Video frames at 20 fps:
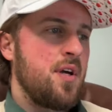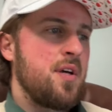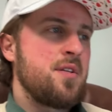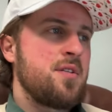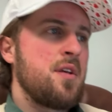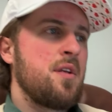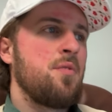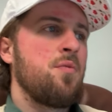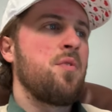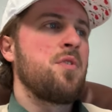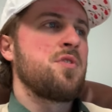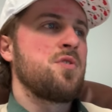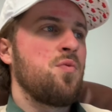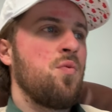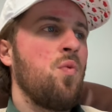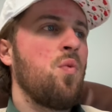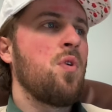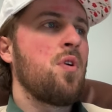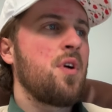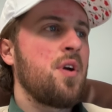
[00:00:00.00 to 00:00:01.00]
the guy said it
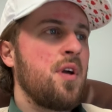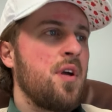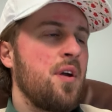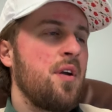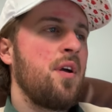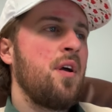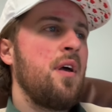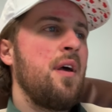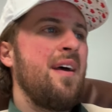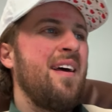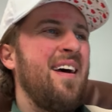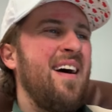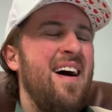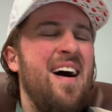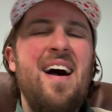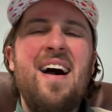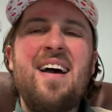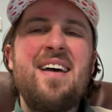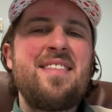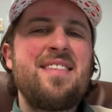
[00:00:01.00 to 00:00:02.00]
wasn't working.
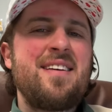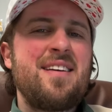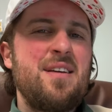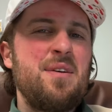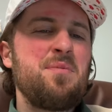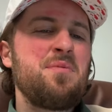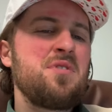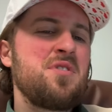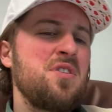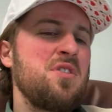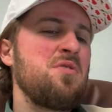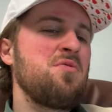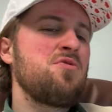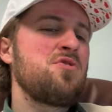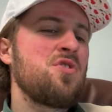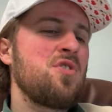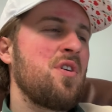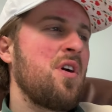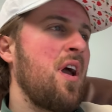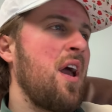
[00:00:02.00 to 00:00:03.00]
I think it was
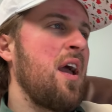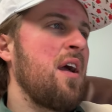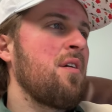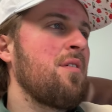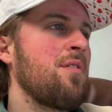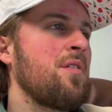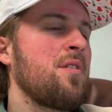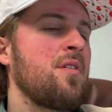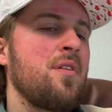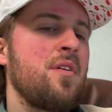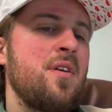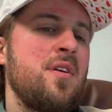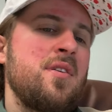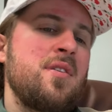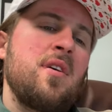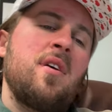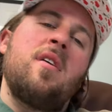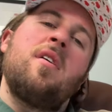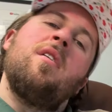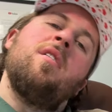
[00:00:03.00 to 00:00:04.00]
user error. He
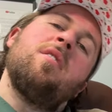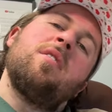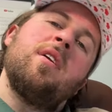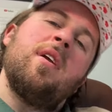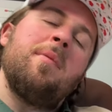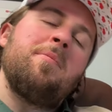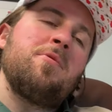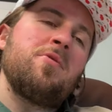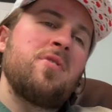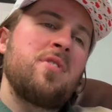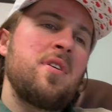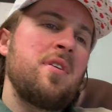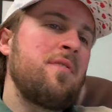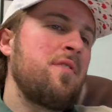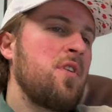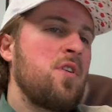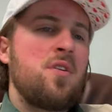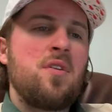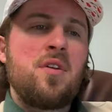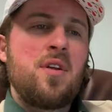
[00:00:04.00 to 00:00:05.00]
said he hooked it up to his T
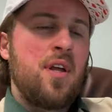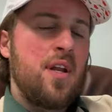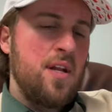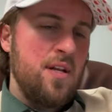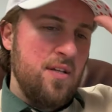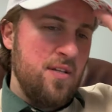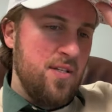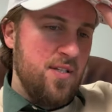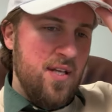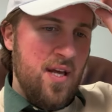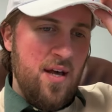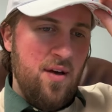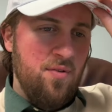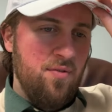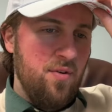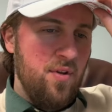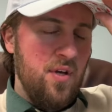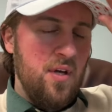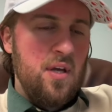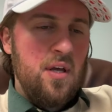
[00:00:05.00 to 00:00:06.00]
V, he couldn't get any
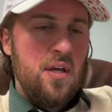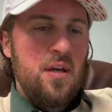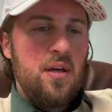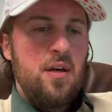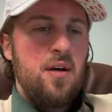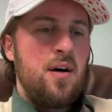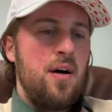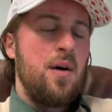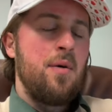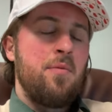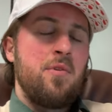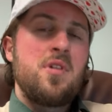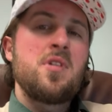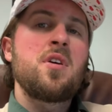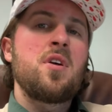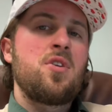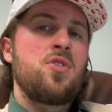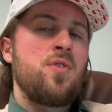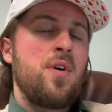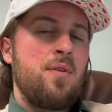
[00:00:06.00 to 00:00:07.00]
sound. Um, and he
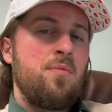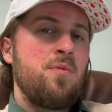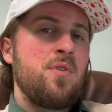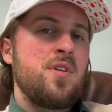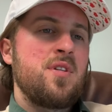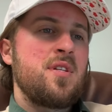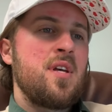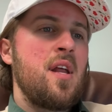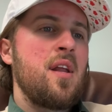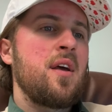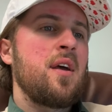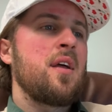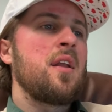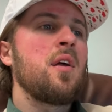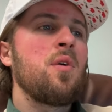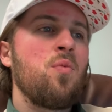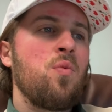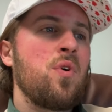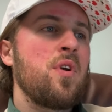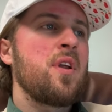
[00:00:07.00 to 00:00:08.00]
said he tried resetting it,
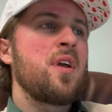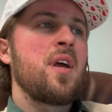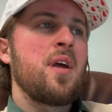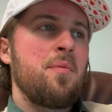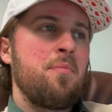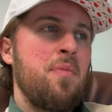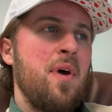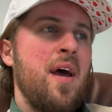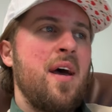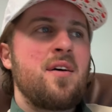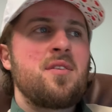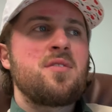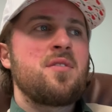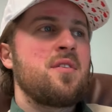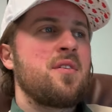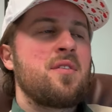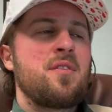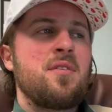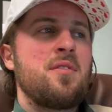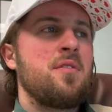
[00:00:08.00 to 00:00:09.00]
and it wouldn't get
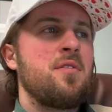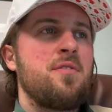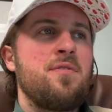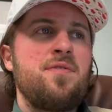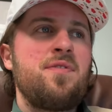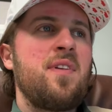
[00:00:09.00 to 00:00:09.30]
past like the